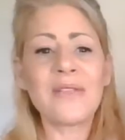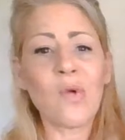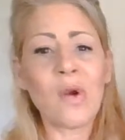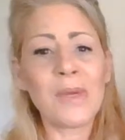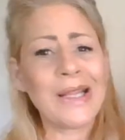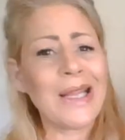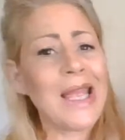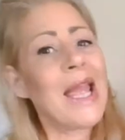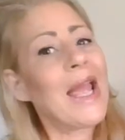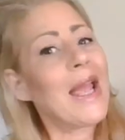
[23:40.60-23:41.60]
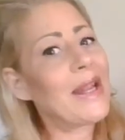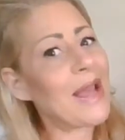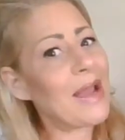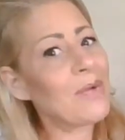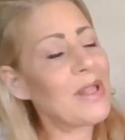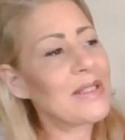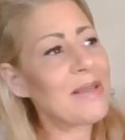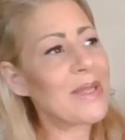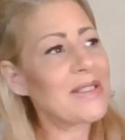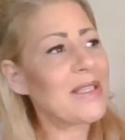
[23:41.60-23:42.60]
as formal, and I will list
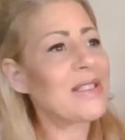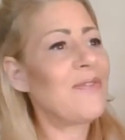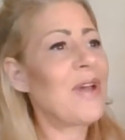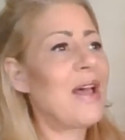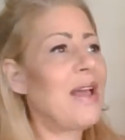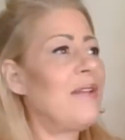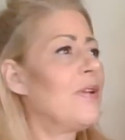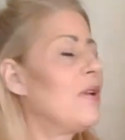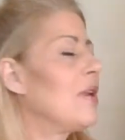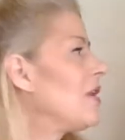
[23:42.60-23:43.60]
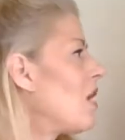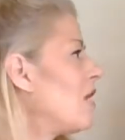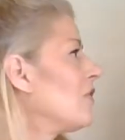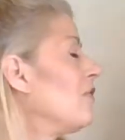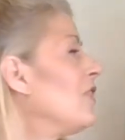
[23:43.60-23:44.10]
them at 65 and offer